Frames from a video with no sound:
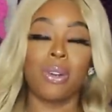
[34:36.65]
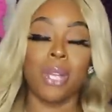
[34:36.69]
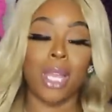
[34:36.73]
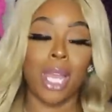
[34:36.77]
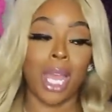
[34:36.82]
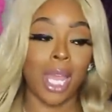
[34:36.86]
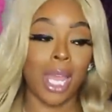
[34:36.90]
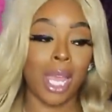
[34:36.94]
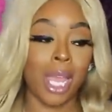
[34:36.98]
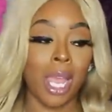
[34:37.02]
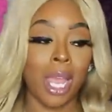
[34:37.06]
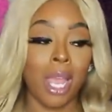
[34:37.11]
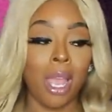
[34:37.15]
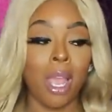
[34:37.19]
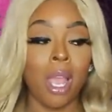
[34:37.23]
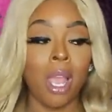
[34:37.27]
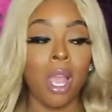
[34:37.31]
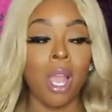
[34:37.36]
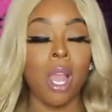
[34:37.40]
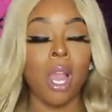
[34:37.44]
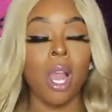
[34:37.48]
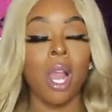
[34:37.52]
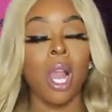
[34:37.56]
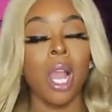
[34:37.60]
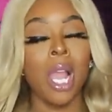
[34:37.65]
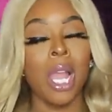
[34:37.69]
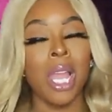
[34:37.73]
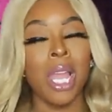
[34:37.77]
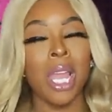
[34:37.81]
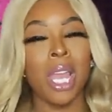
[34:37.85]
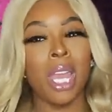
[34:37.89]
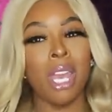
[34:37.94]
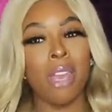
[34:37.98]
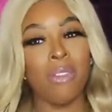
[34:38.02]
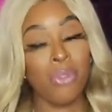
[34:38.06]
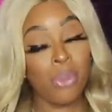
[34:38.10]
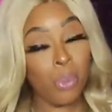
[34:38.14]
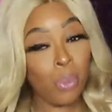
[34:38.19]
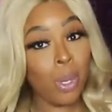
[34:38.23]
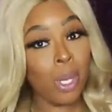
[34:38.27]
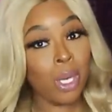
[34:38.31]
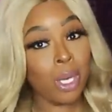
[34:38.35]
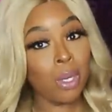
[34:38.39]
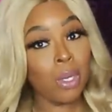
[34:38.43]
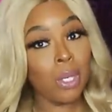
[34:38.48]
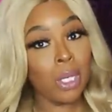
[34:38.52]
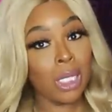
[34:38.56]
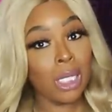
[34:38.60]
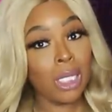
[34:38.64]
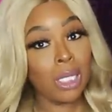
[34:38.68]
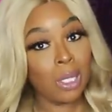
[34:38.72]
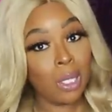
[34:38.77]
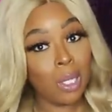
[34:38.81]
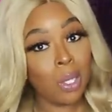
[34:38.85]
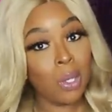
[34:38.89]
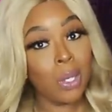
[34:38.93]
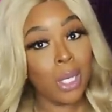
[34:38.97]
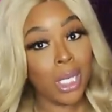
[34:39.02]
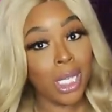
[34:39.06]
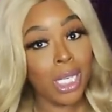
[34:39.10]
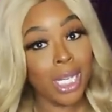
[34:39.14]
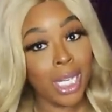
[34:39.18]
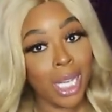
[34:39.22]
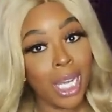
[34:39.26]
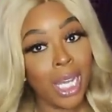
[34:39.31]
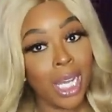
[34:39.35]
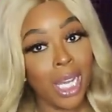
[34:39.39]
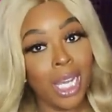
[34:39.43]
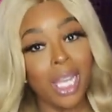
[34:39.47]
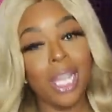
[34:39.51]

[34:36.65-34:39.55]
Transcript: okay if you want to go a little lower than that,